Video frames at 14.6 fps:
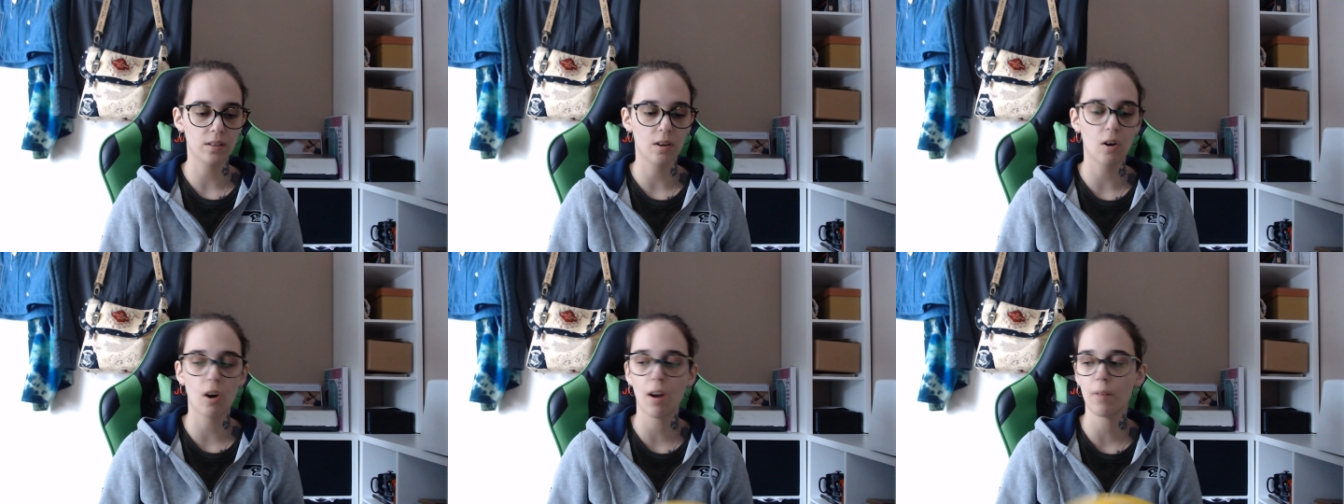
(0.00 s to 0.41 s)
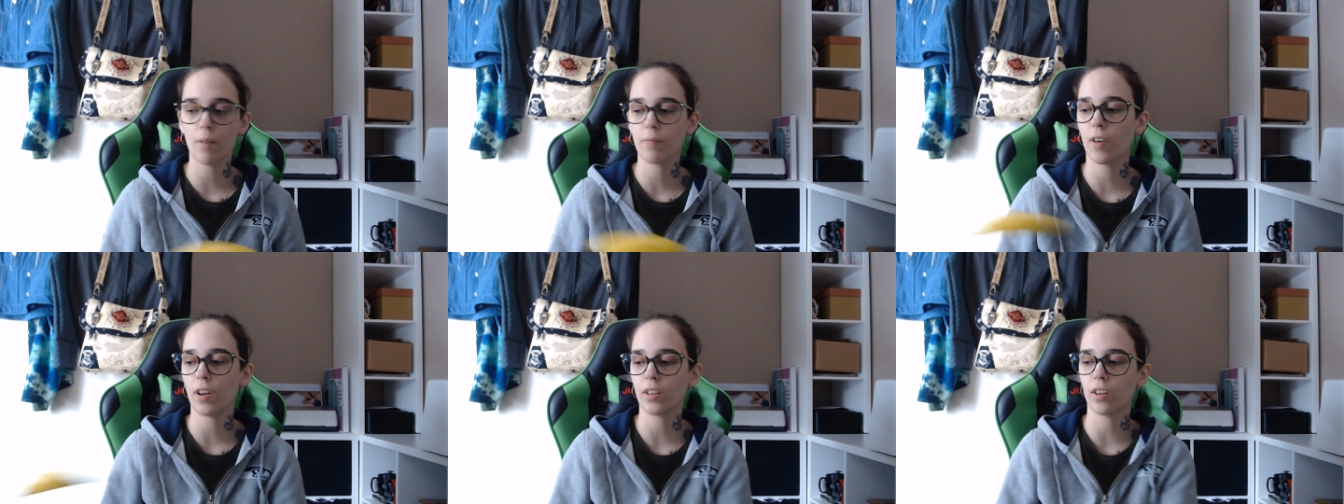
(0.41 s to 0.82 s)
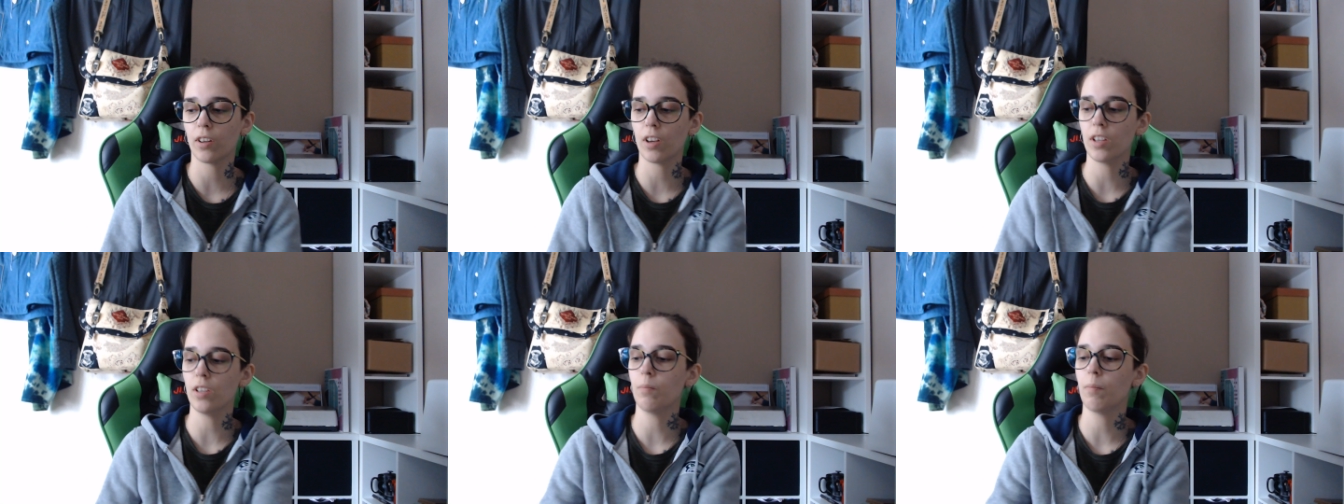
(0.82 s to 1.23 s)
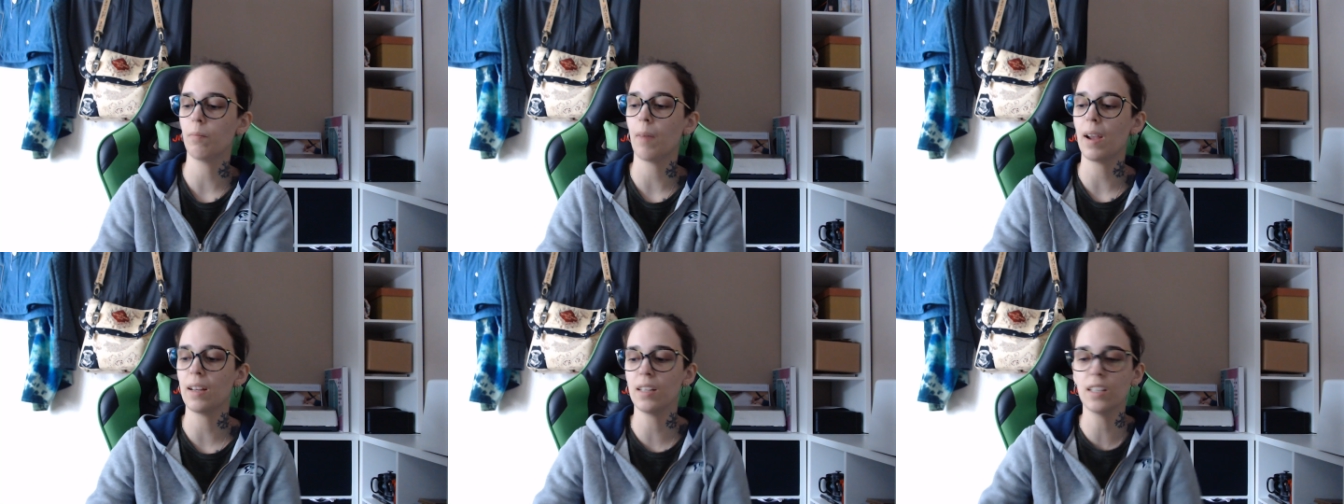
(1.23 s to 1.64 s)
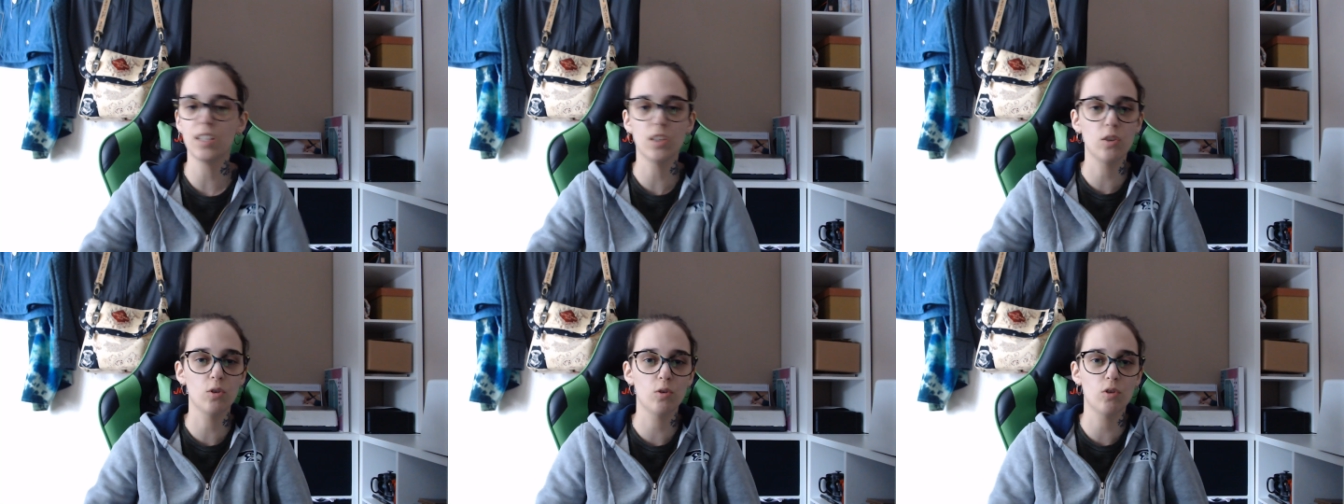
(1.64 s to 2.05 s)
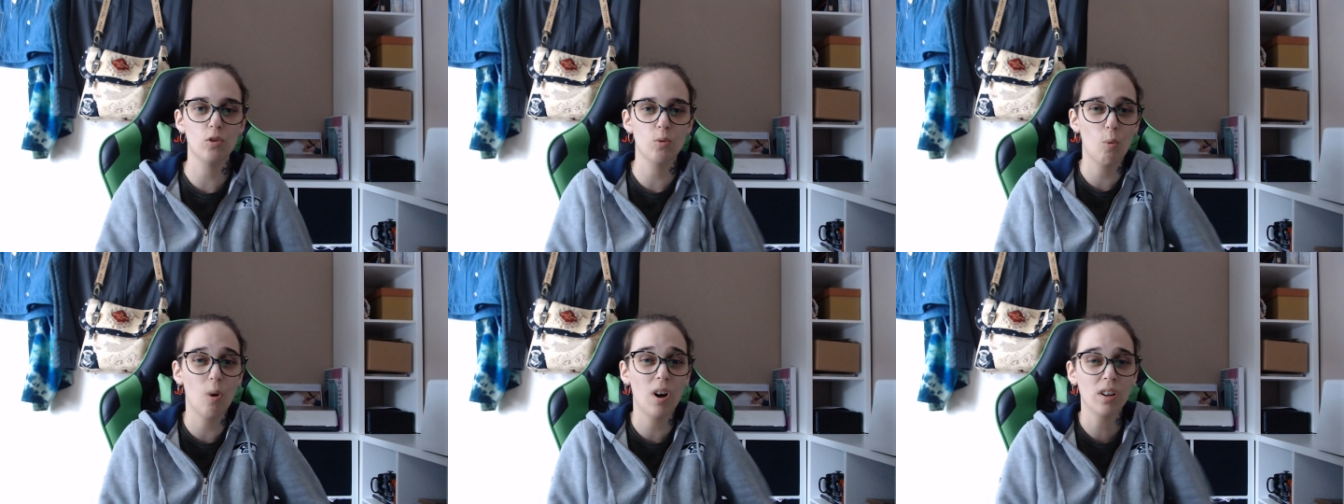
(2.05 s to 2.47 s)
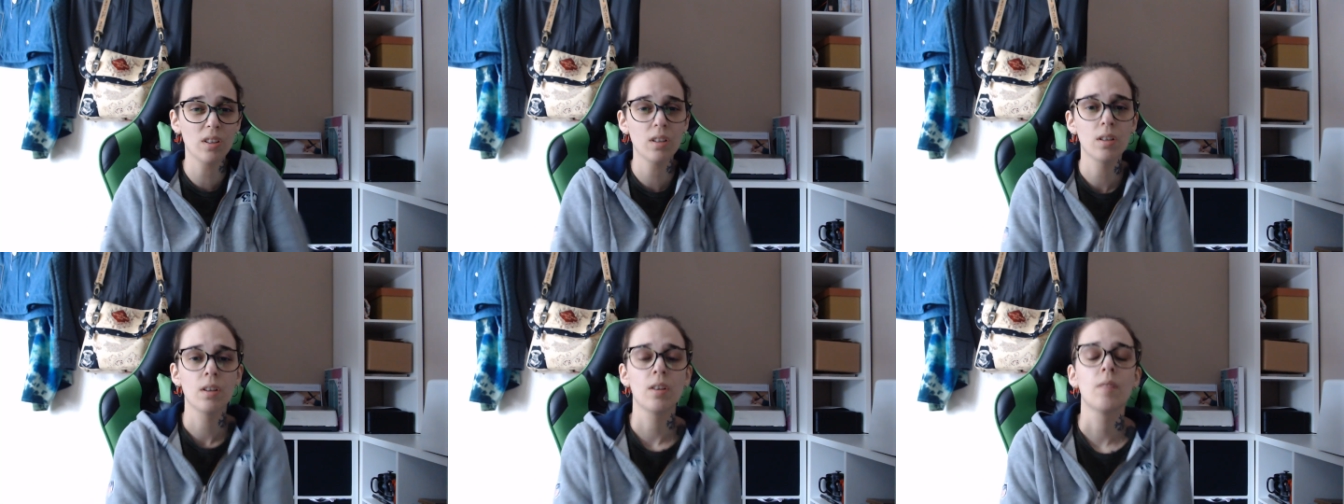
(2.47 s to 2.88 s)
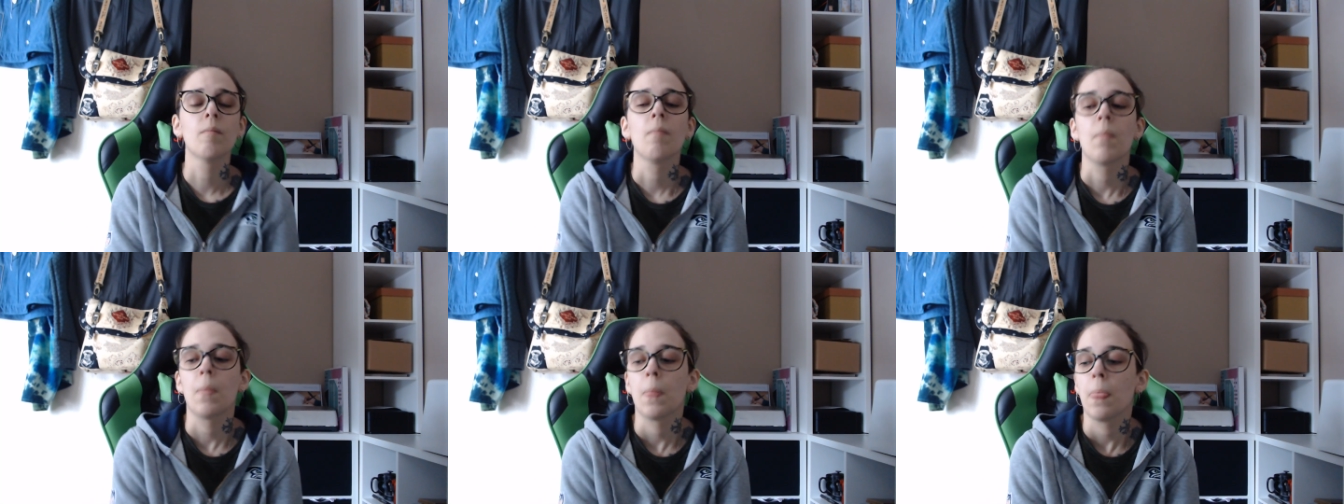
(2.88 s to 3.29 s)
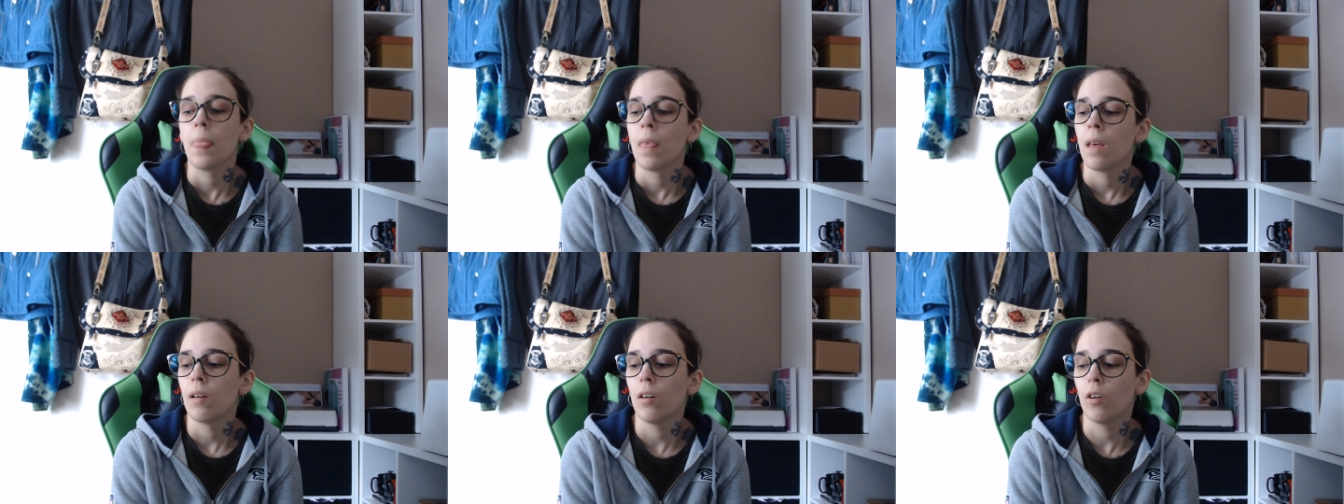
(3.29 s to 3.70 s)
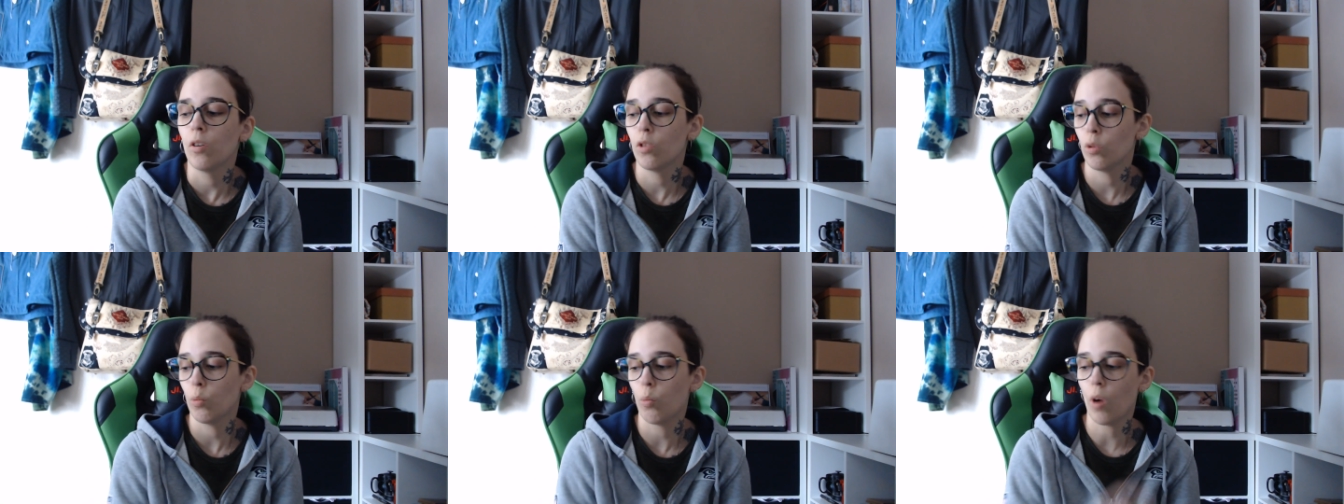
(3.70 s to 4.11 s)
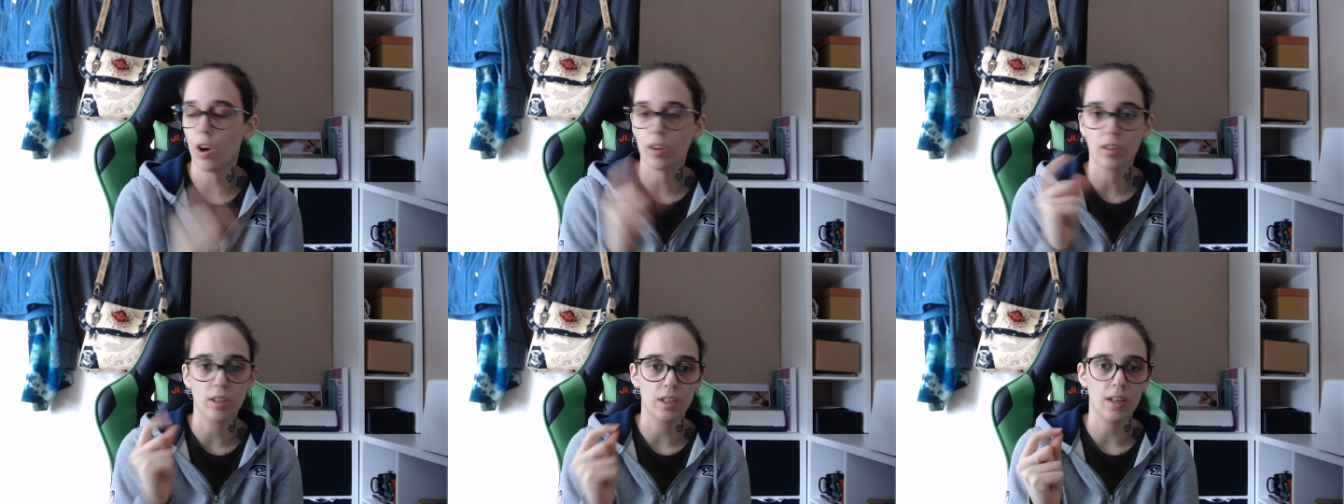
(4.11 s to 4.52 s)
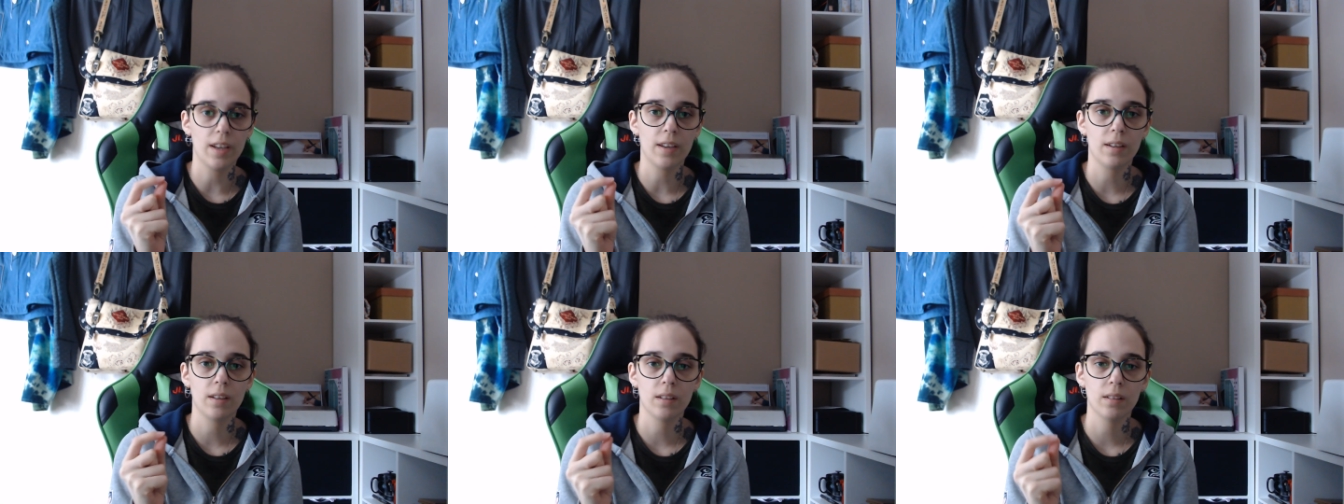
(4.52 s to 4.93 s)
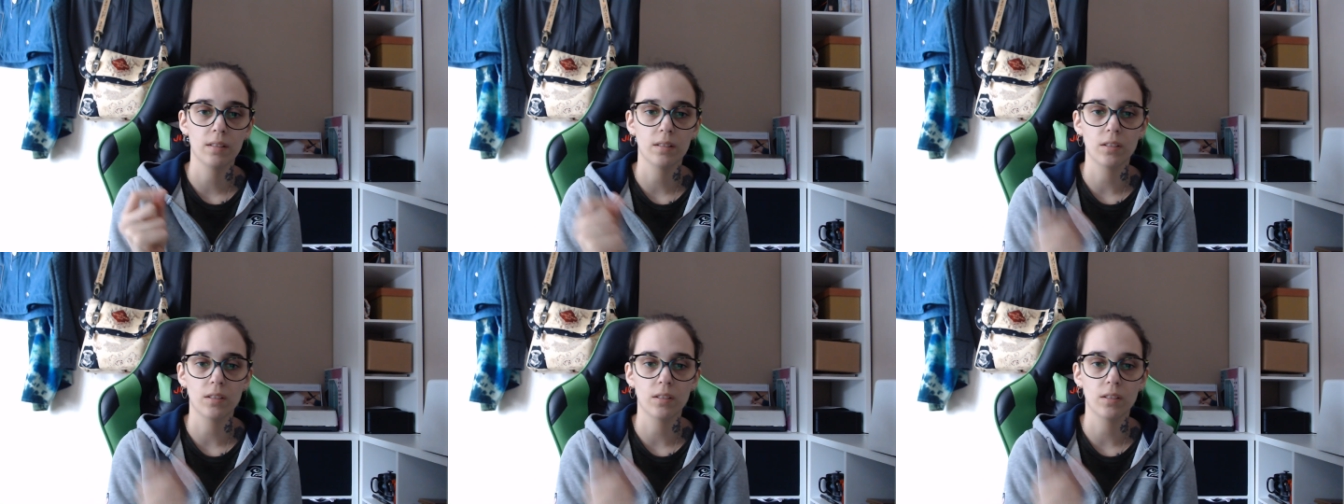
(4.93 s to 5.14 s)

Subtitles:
So I find that I mainly use just one on the one click.